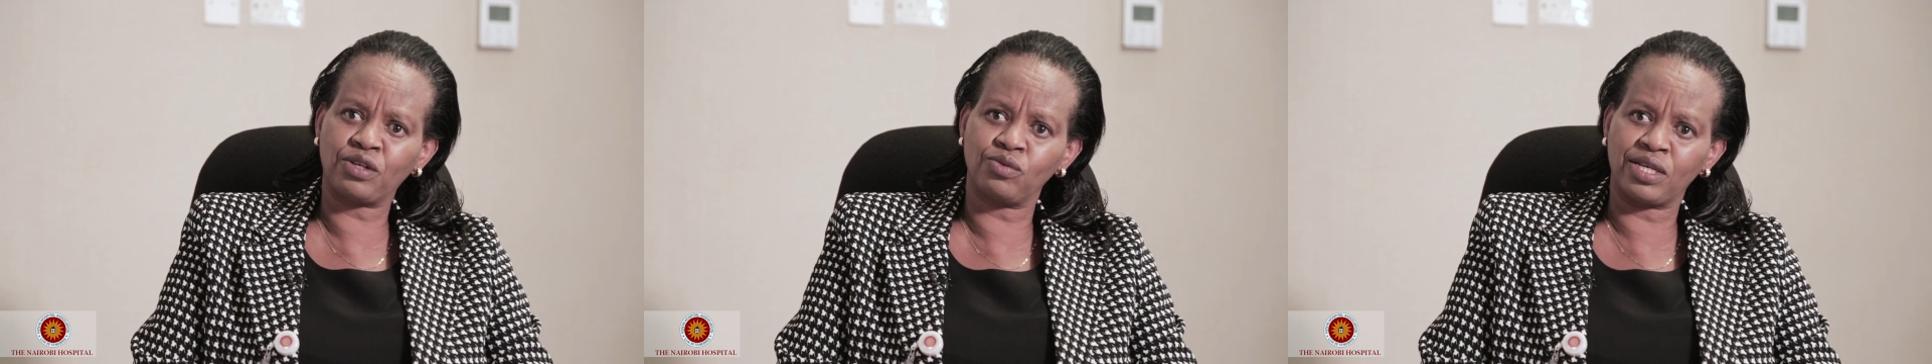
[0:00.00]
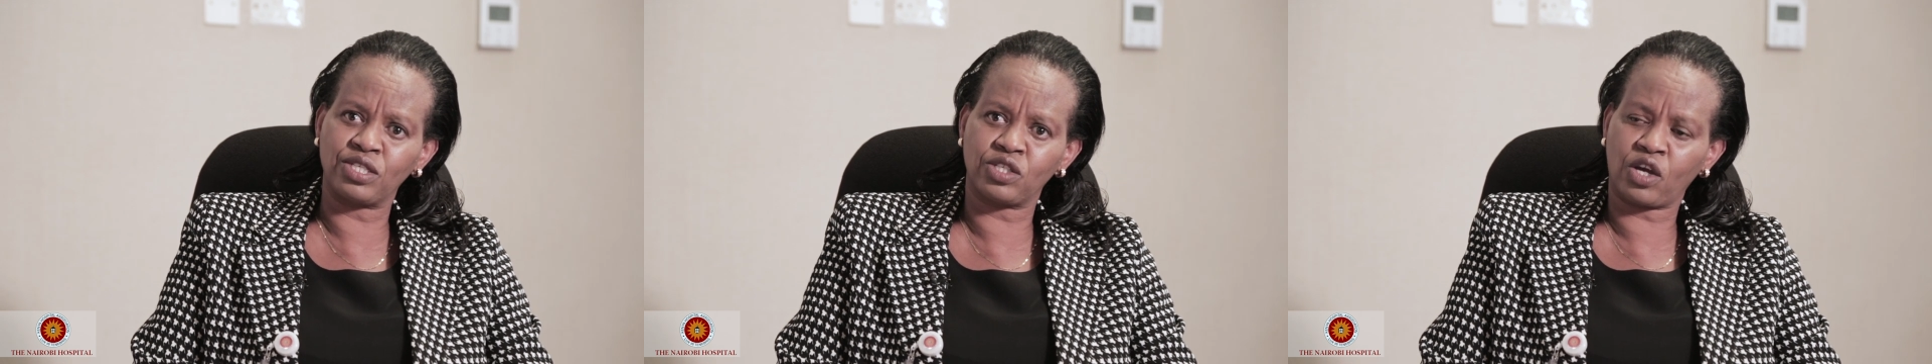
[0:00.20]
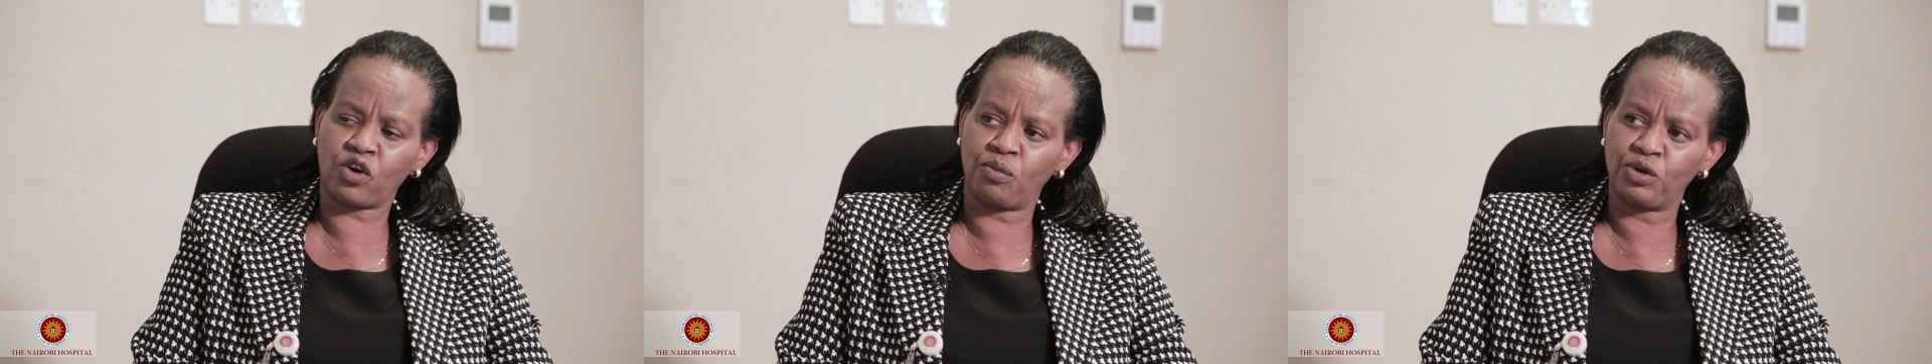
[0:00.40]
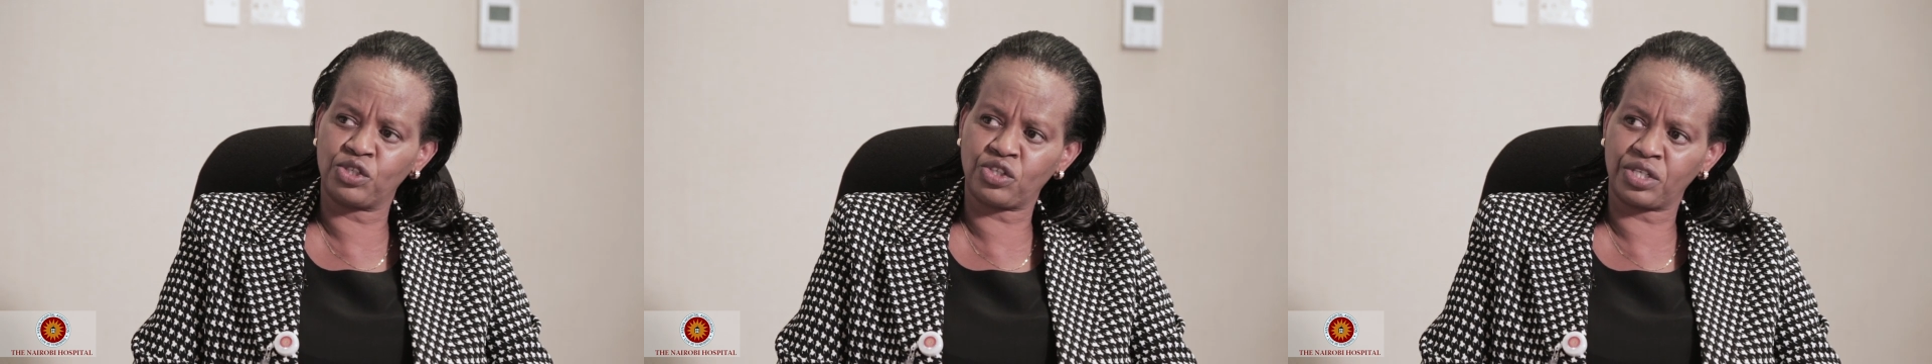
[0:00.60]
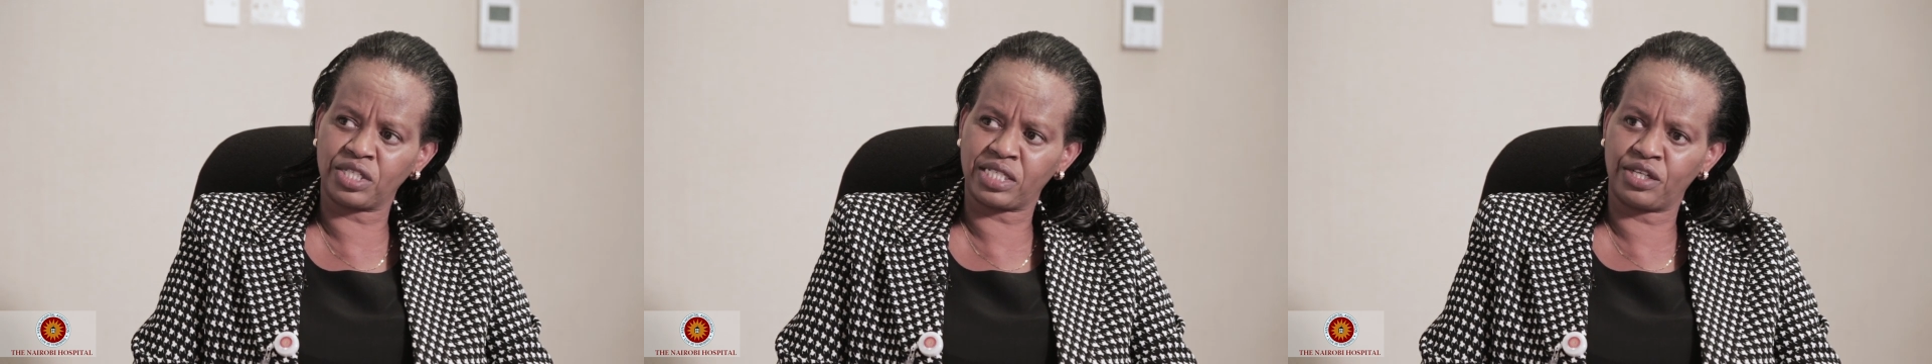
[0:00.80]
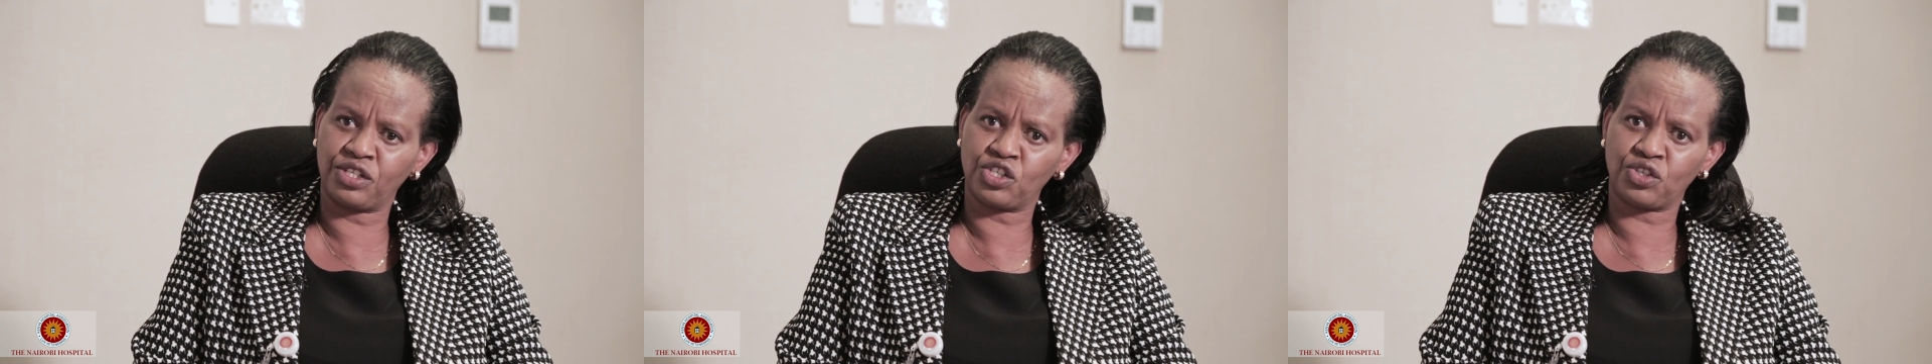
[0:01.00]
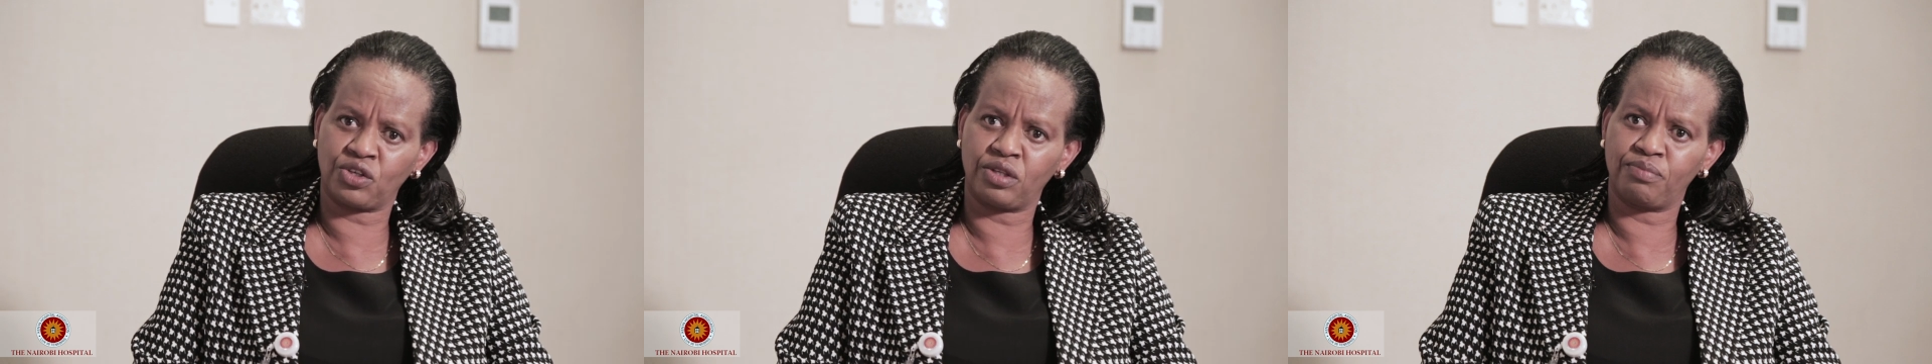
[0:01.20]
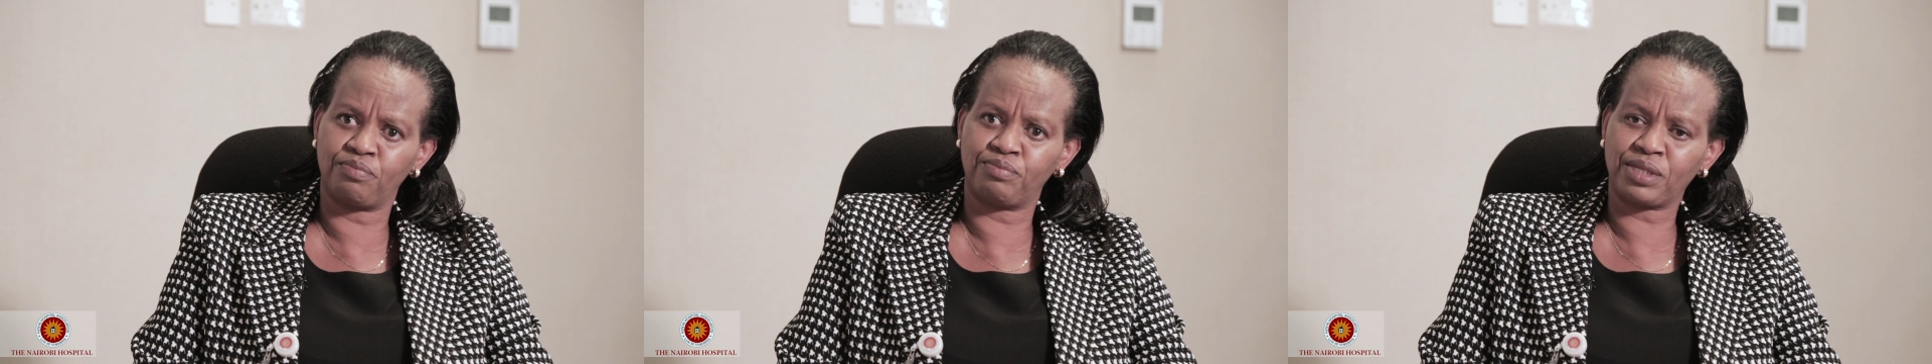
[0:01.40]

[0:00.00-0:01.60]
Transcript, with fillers: to as psychomotor retardation.